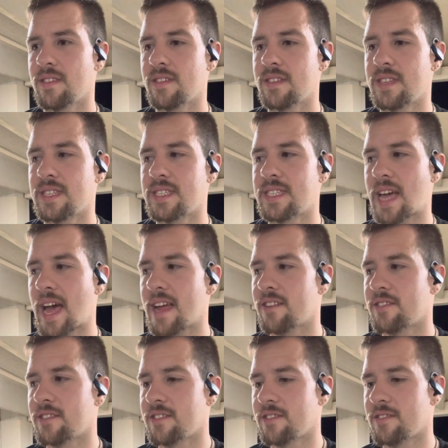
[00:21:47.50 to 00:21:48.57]
desire
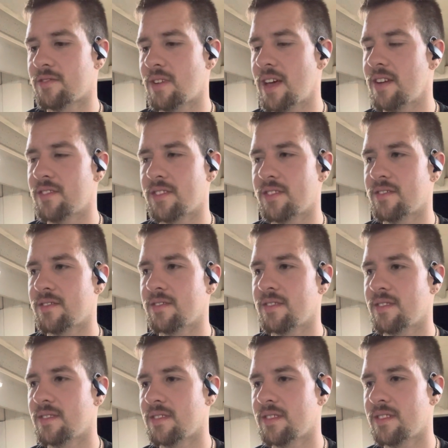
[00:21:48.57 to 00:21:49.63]
to. I don't
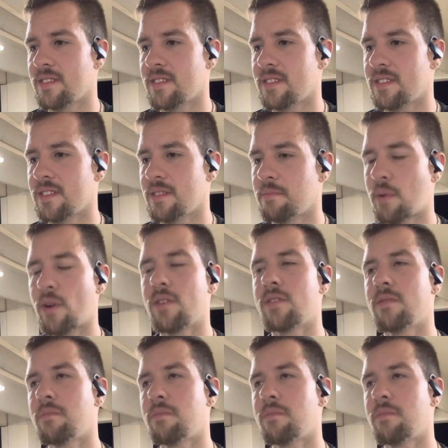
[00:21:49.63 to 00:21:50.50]
know.